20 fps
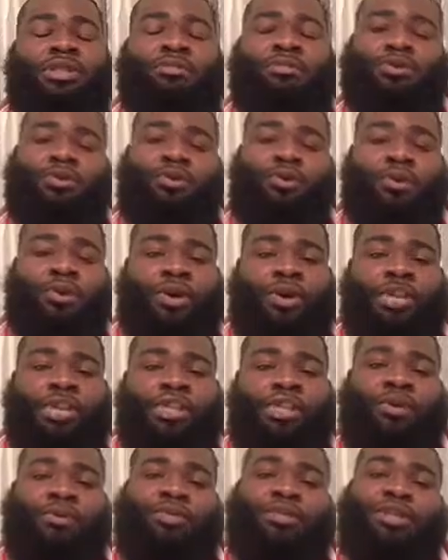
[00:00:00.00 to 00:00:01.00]
some toys,
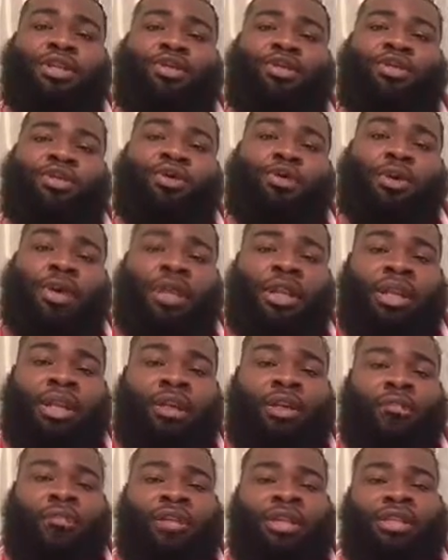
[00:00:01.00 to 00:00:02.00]
and there was a note in
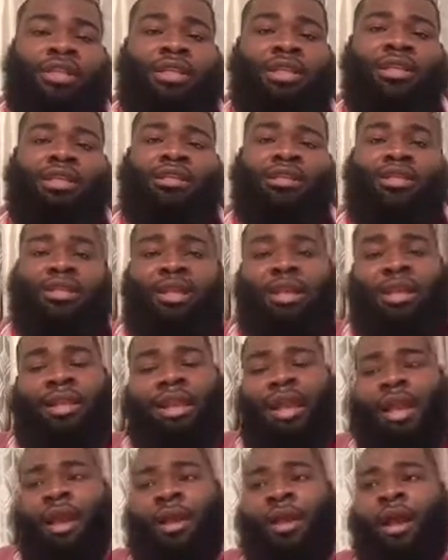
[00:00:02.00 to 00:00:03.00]
there basically saying,
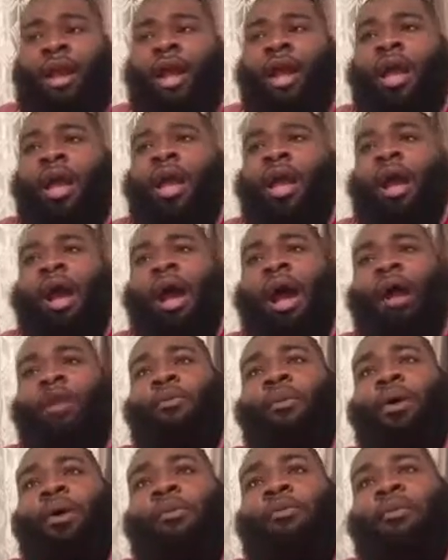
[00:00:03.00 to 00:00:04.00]
like, I
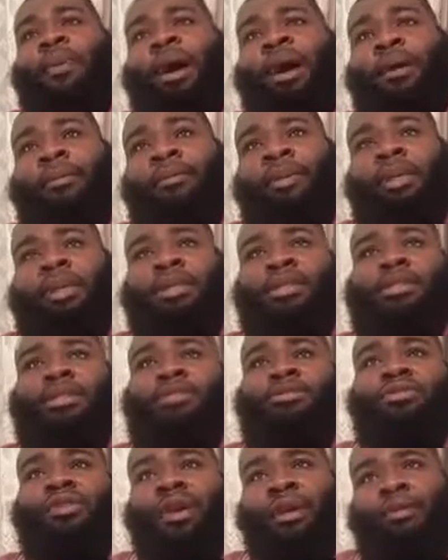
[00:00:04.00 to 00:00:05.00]
want
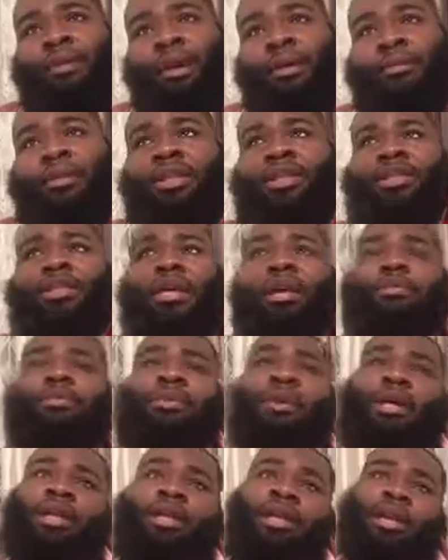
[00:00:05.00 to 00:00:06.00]
grandmommy to stop
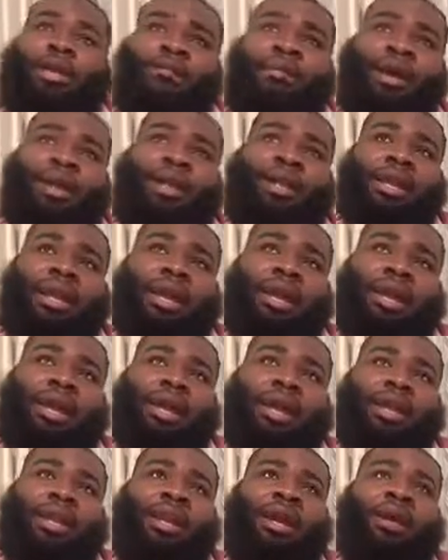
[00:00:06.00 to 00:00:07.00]
yelling at my
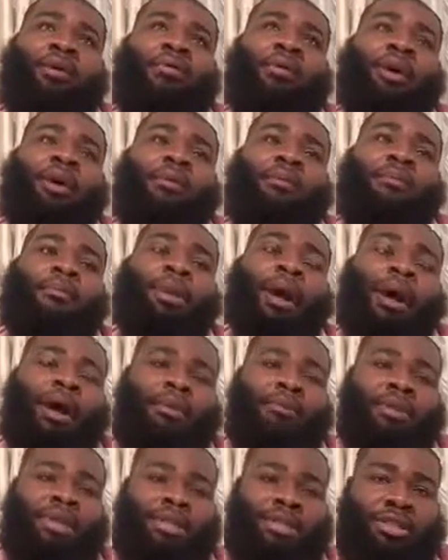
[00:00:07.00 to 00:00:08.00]
dad, and I want
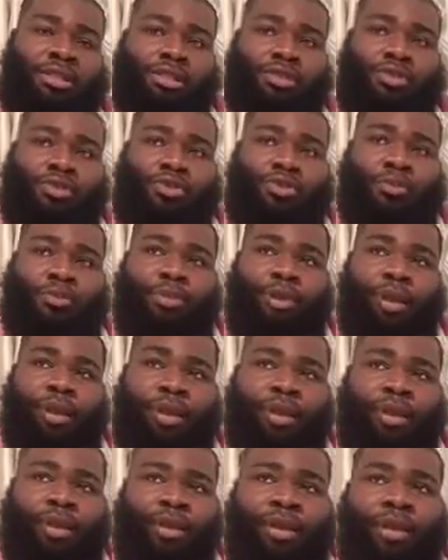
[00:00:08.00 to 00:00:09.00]
mommy to do
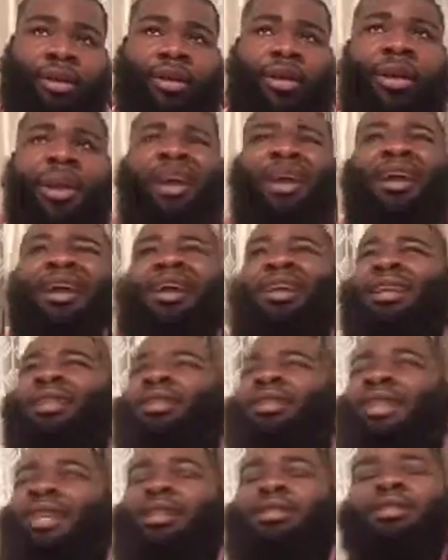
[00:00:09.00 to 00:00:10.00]
better. And
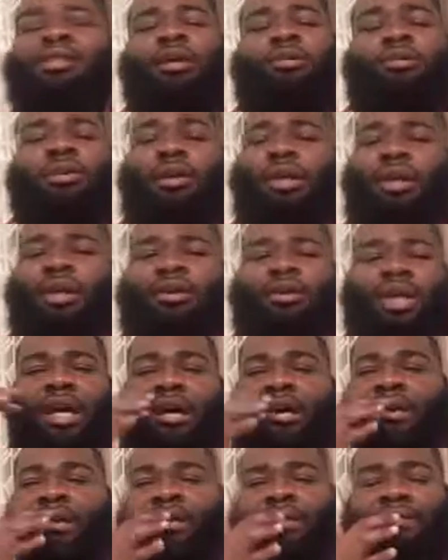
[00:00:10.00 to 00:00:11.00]
it said something else. I
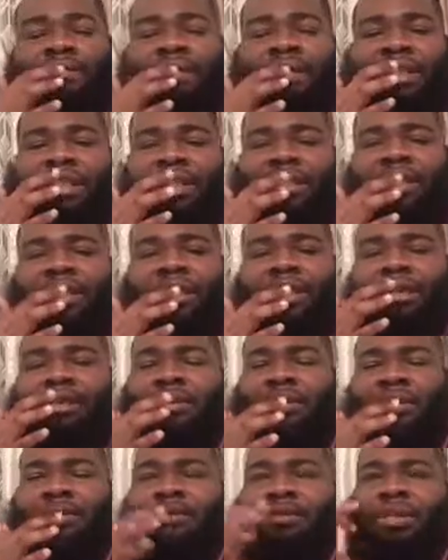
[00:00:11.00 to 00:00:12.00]
couldn't really
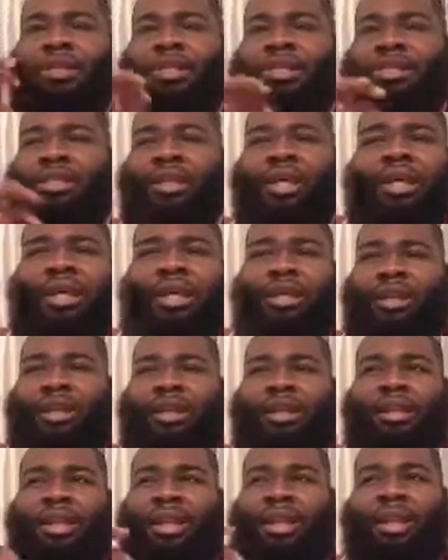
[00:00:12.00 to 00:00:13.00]
see what it
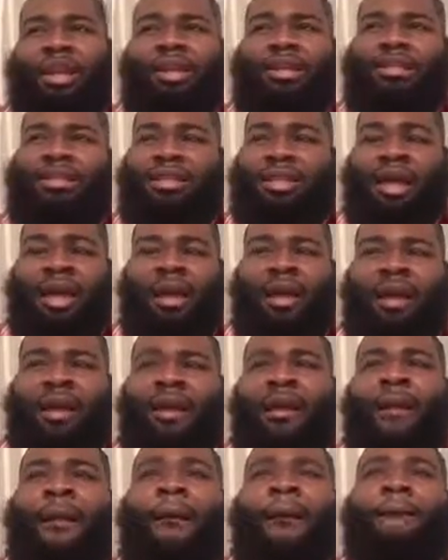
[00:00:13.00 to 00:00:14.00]
said, the last line.
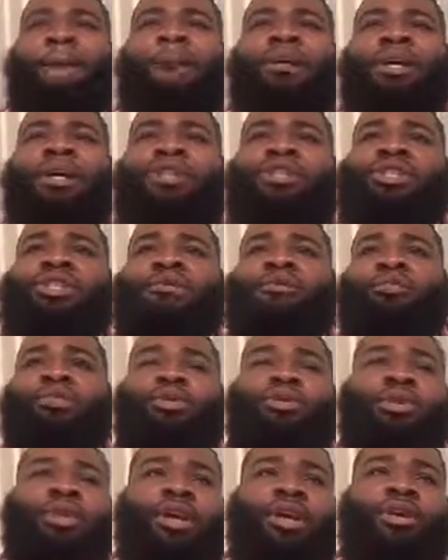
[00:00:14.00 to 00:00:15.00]
But she
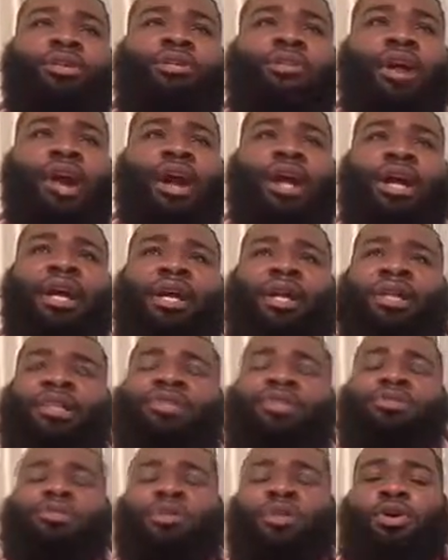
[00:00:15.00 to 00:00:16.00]
broke down crying, and
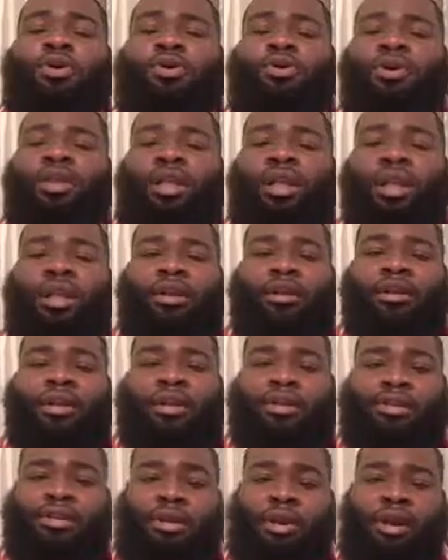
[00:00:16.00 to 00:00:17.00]
she was holding the letter
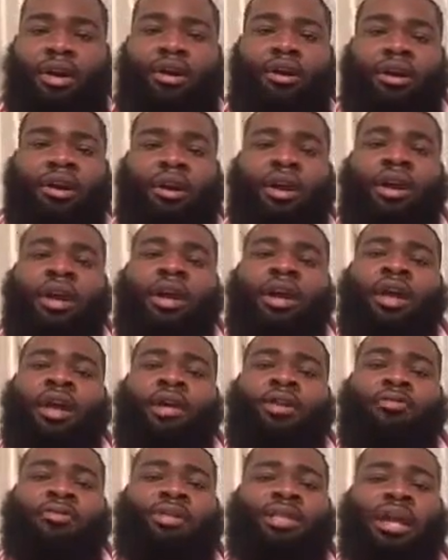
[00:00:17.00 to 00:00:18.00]
dear to her heart
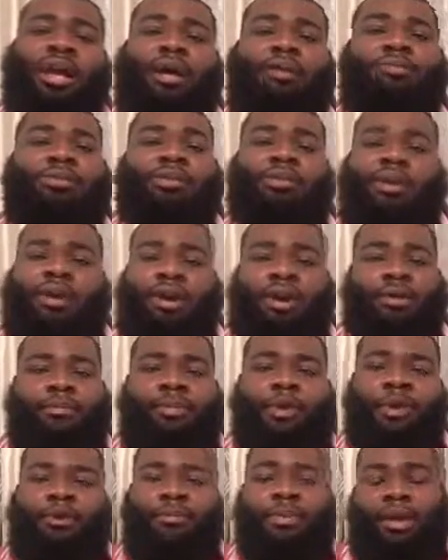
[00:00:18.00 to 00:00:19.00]
and was like, I'm sorry,
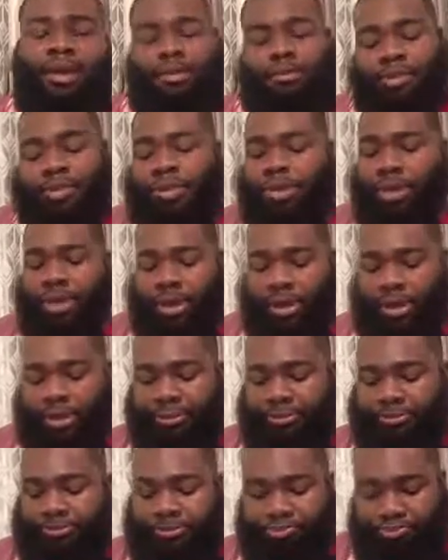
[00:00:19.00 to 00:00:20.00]
baby, I'm sorry.
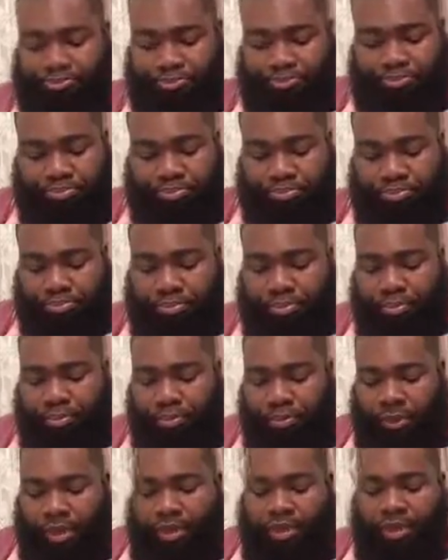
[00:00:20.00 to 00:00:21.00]

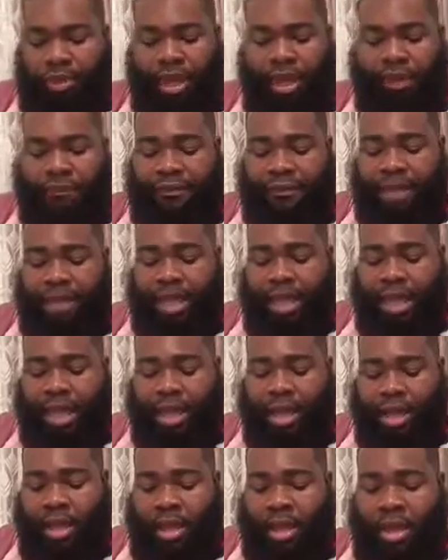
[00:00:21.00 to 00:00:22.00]
So after
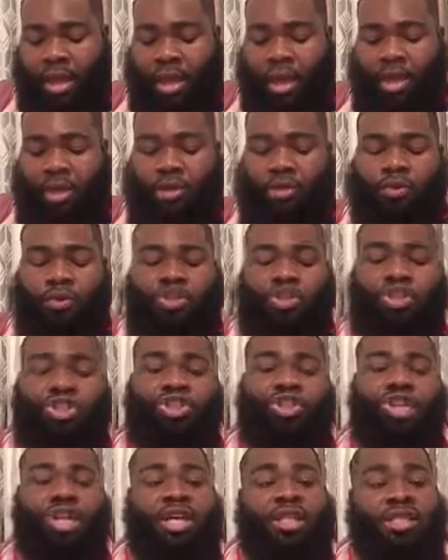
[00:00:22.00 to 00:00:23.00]
that,
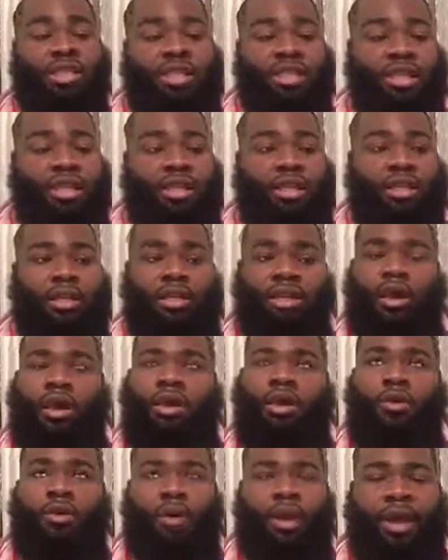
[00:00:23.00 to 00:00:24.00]
Justin,
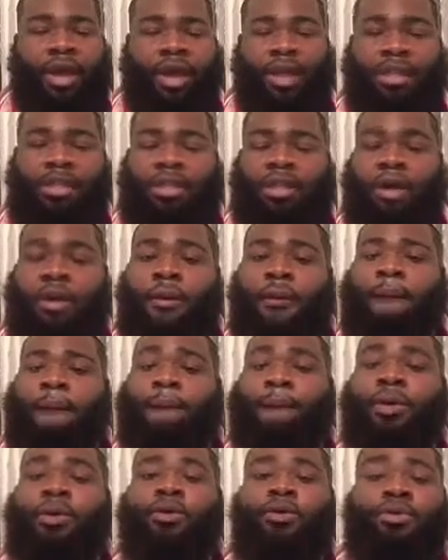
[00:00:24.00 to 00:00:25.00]
hoe ass,
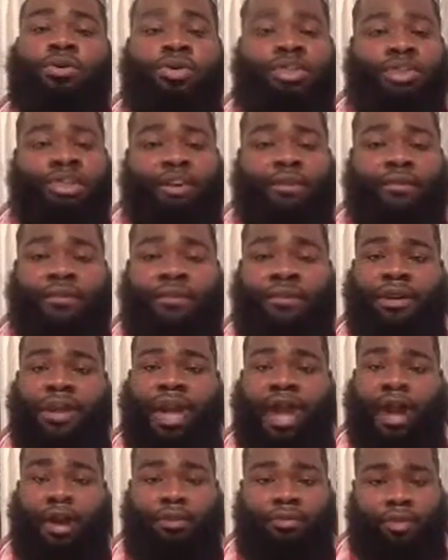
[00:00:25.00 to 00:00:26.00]
pulls Jeffrey
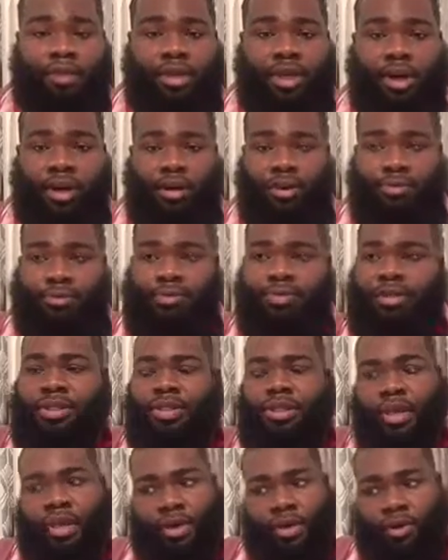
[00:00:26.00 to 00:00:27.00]
out the
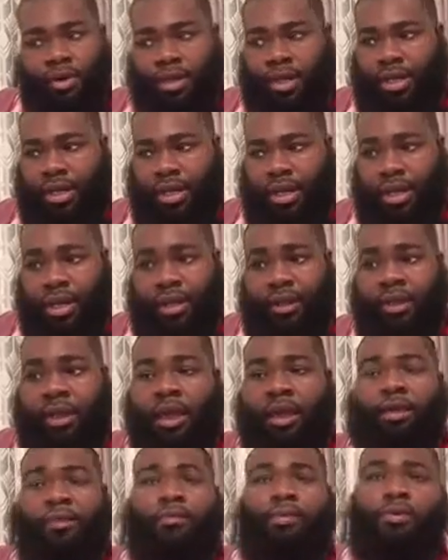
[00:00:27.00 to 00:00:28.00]
cell again,
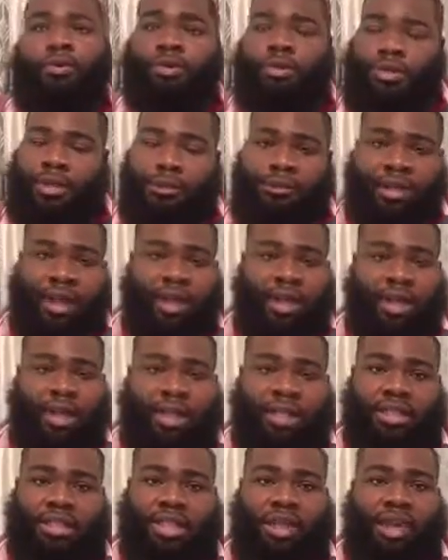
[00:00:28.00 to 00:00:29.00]
pulls him back in
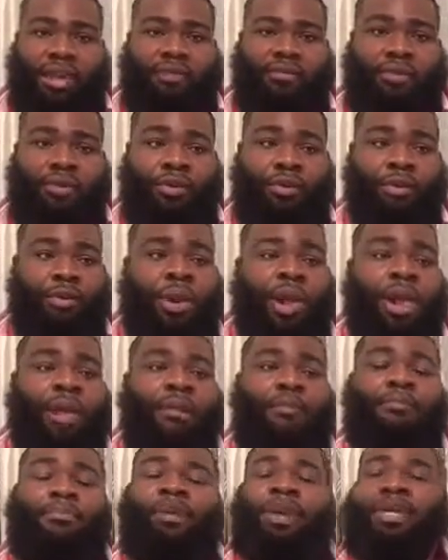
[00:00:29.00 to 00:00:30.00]
that same room,
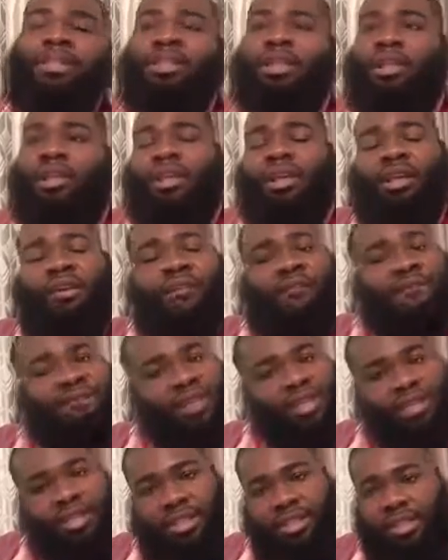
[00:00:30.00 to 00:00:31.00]
basically
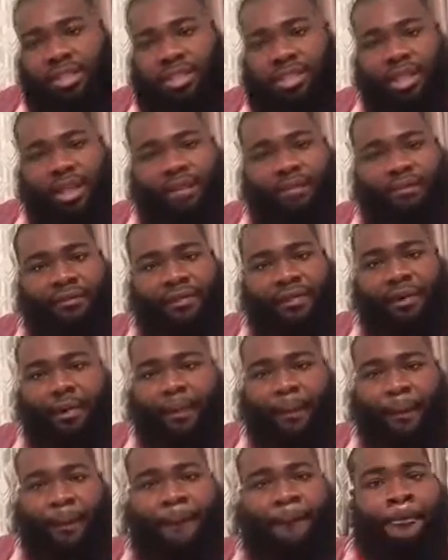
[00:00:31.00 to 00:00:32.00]
confesses his love for
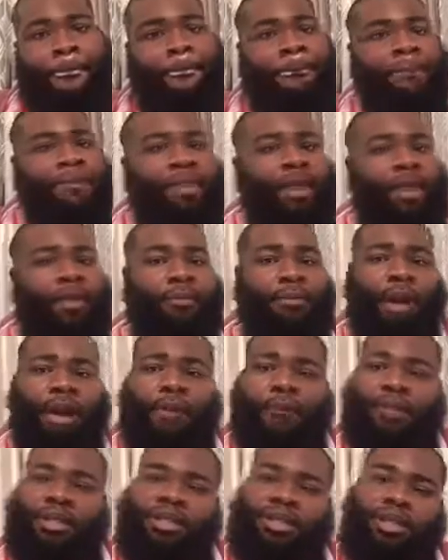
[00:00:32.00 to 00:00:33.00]
him, tell him how
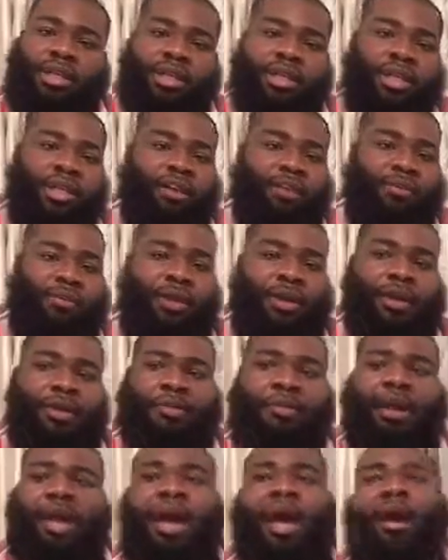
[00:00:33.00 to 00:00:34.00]
much he in love with
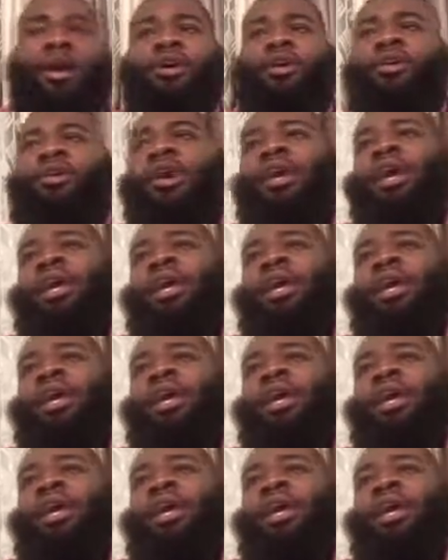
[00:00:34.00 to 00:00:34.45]
him and how